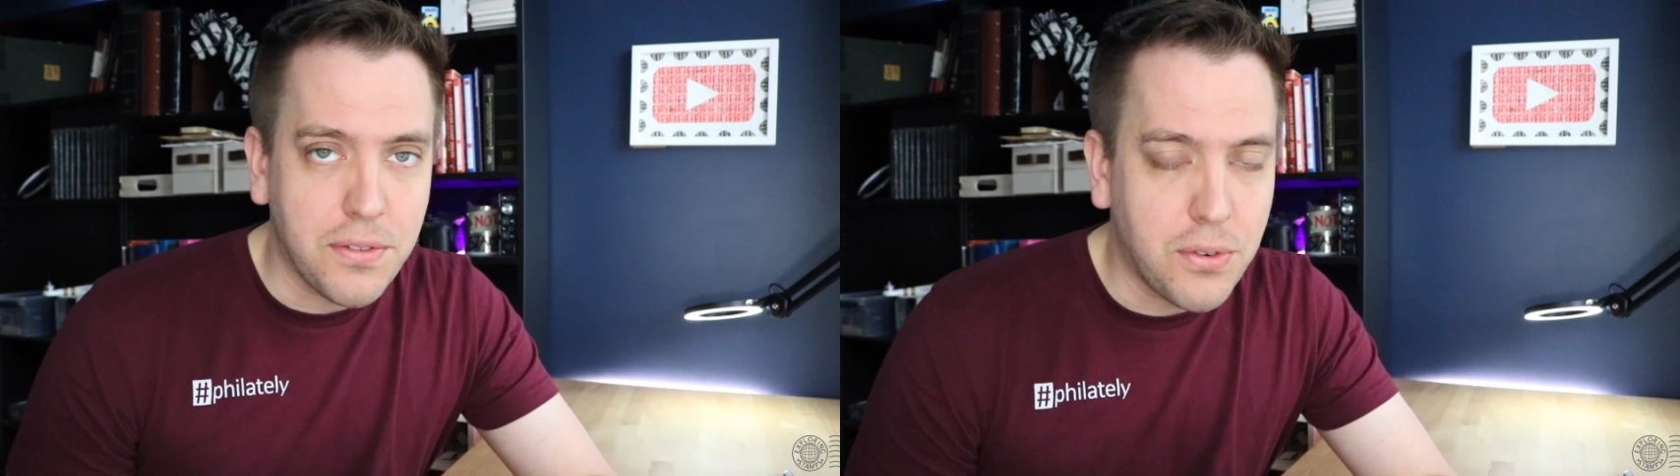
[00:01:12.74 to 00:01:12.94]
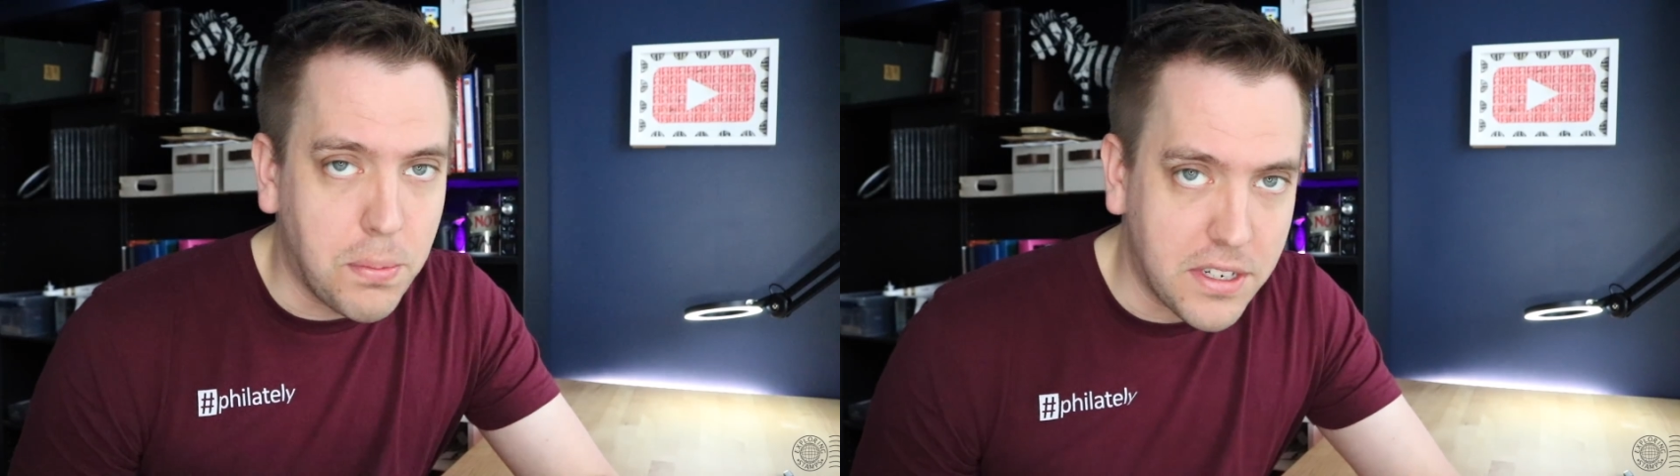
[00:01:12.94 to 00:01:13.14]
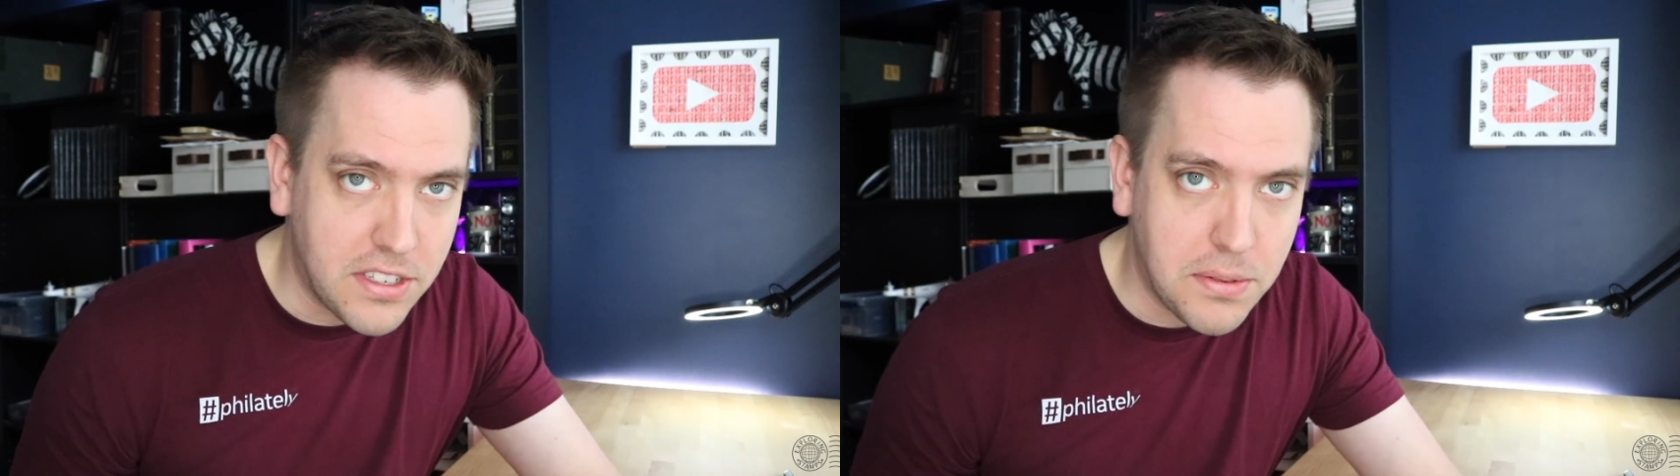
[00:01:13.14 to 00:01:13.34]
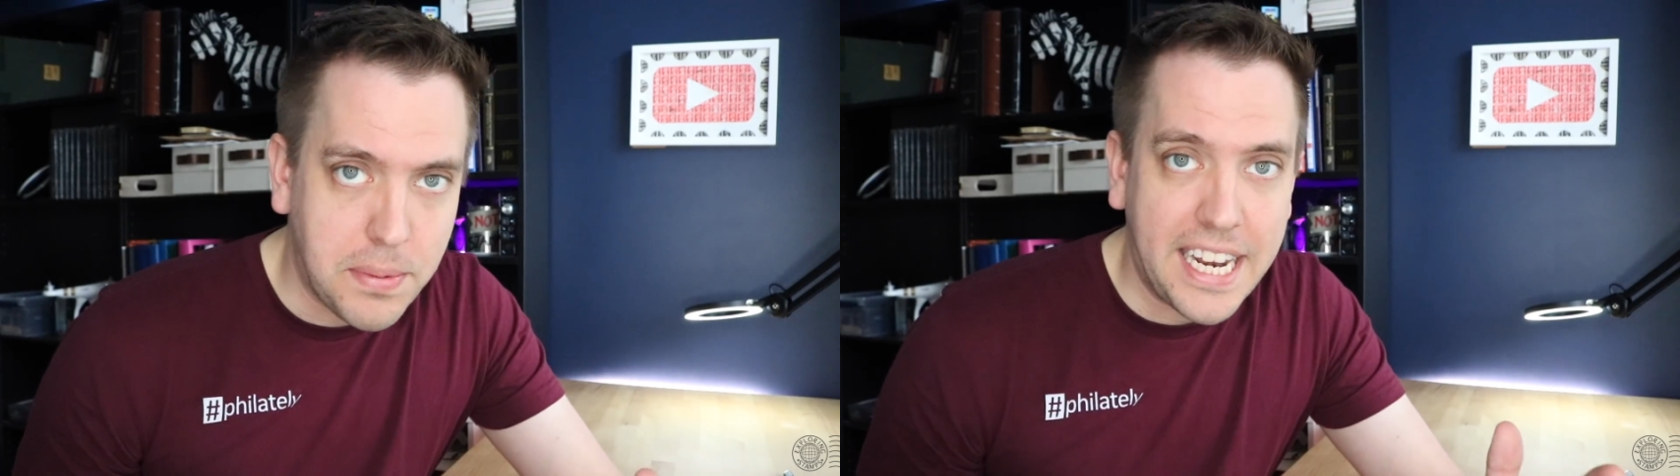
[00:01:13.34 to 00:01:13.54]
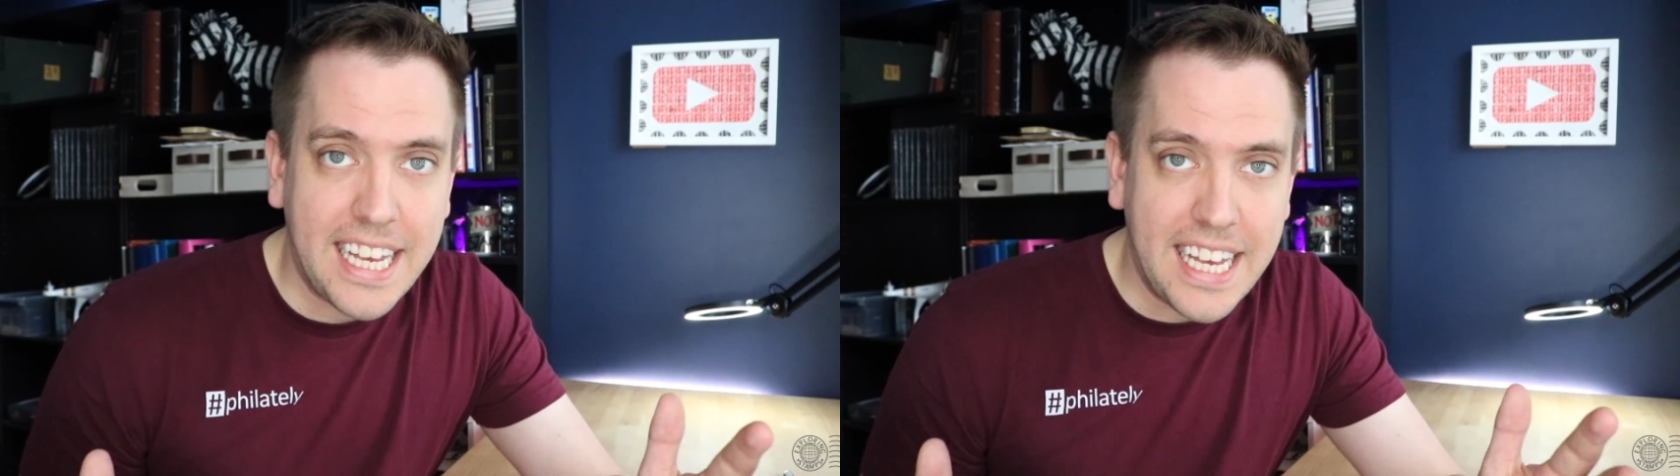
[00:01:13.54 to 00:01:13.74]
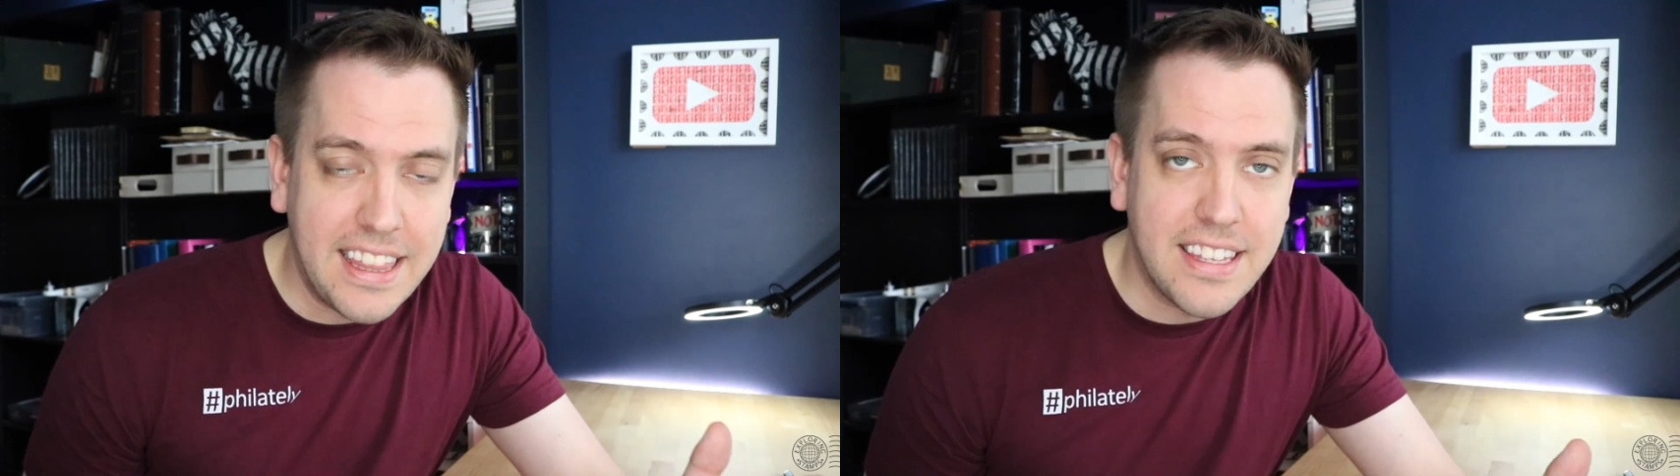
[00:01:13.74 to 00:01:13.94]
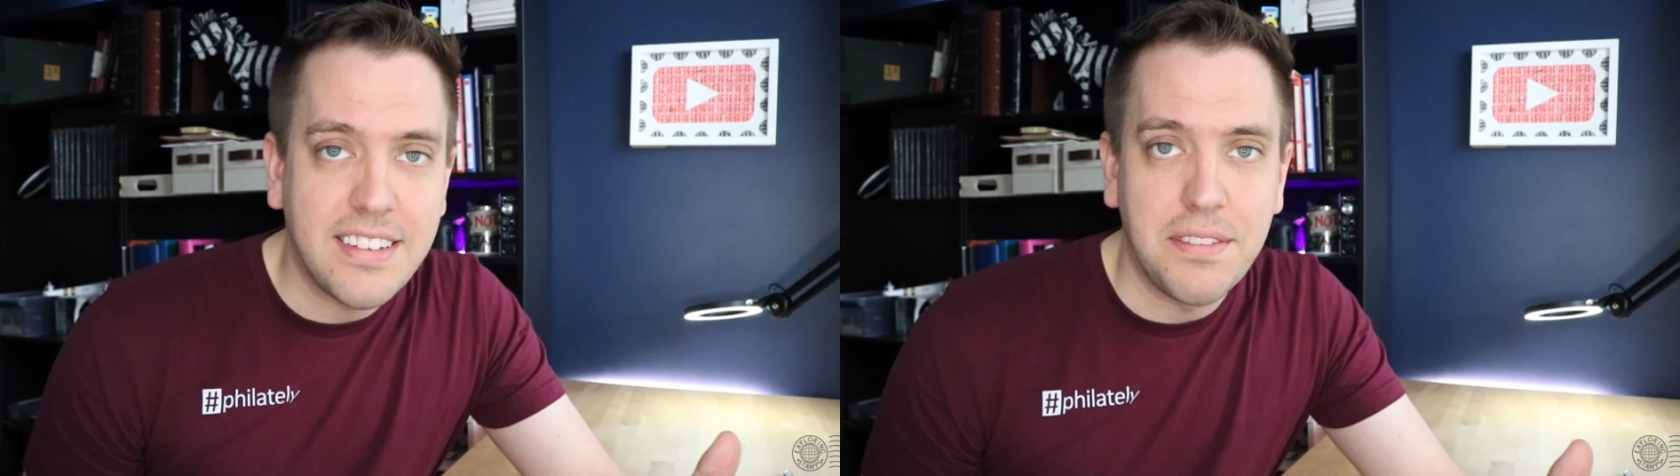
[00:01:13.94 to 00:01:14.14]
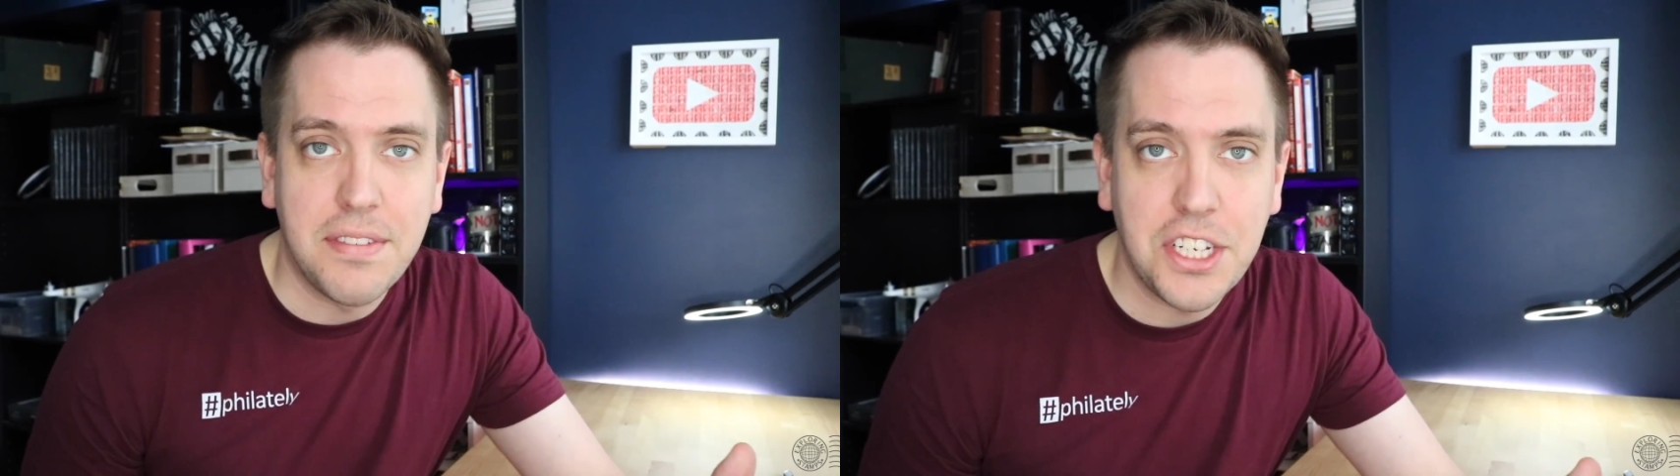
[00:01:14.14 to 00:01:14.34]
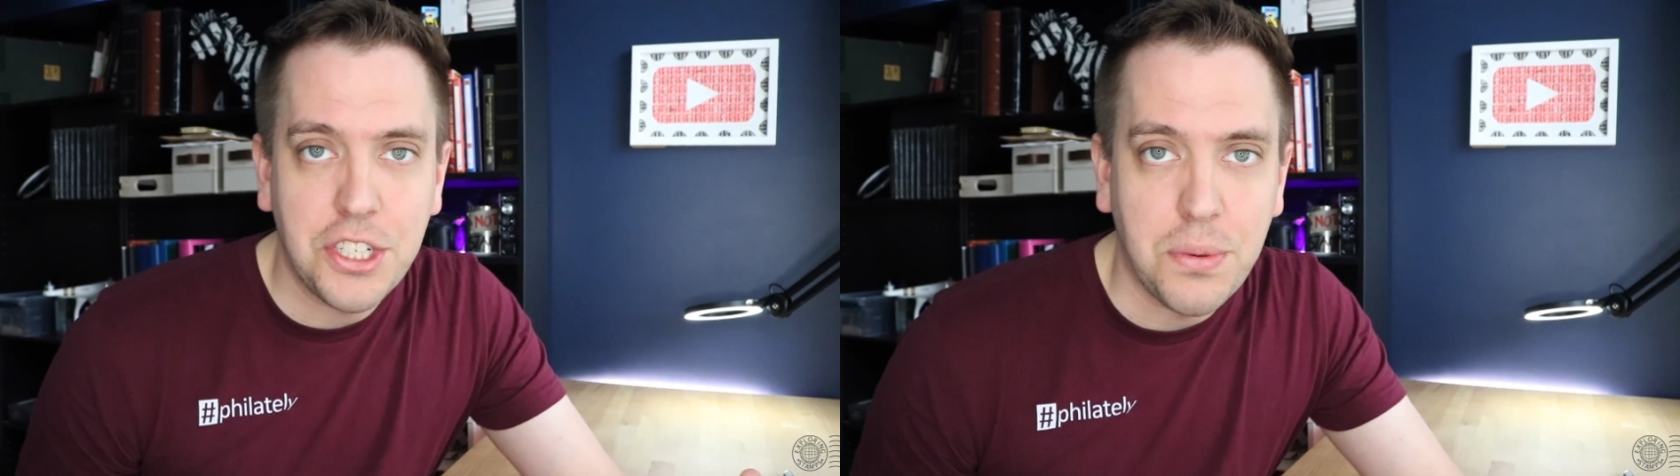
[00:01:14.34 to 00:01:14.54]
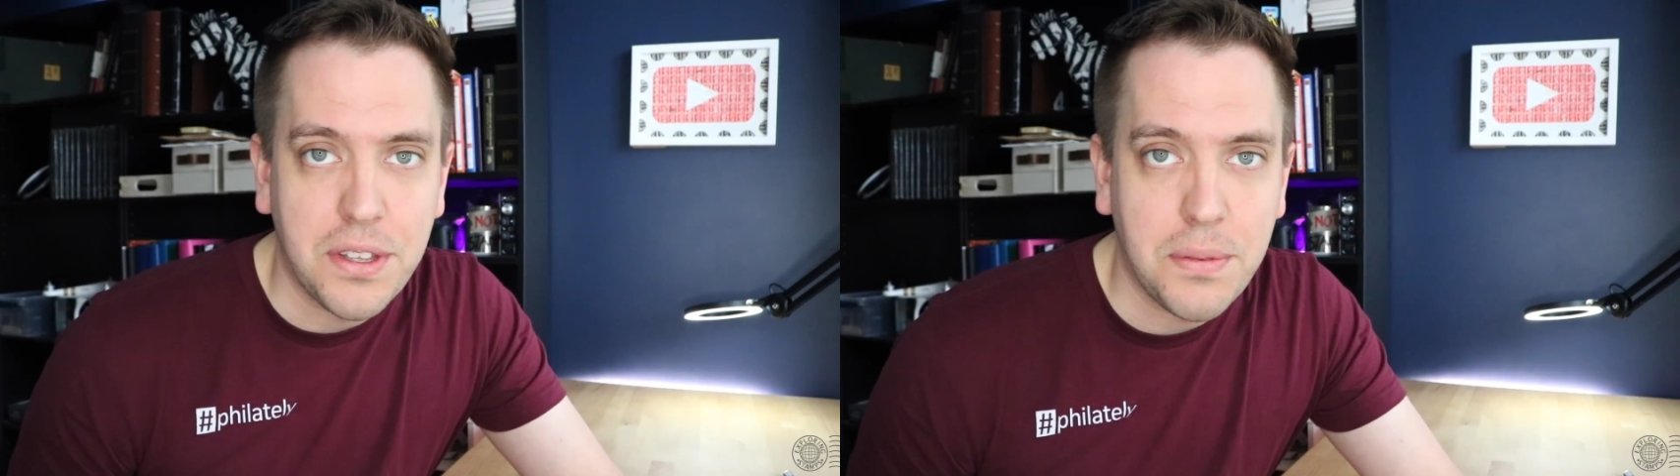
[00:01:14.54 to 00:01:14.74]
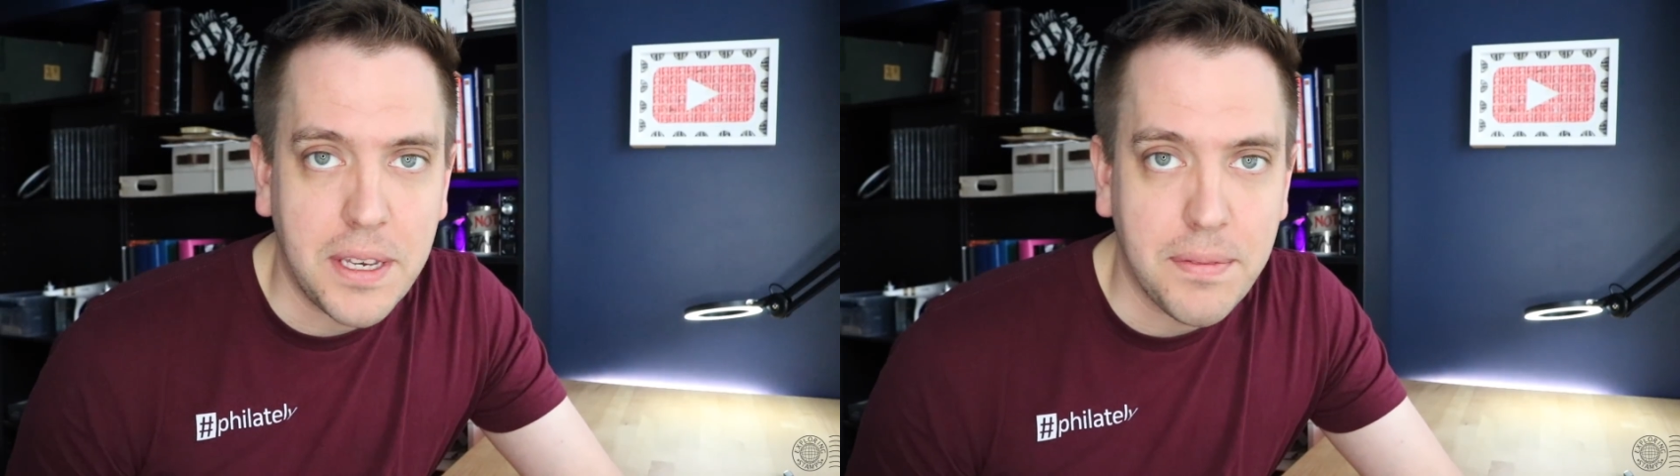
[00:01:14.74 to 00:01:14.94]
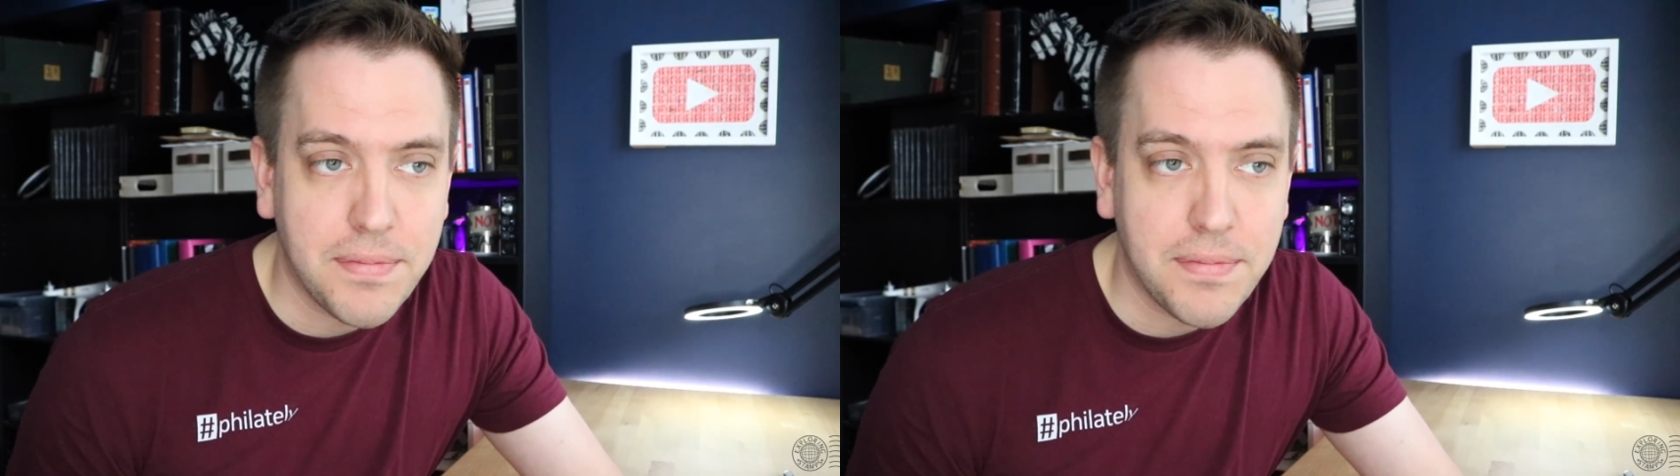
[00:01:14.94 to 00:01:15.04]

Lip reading: for participating in this adventure with me.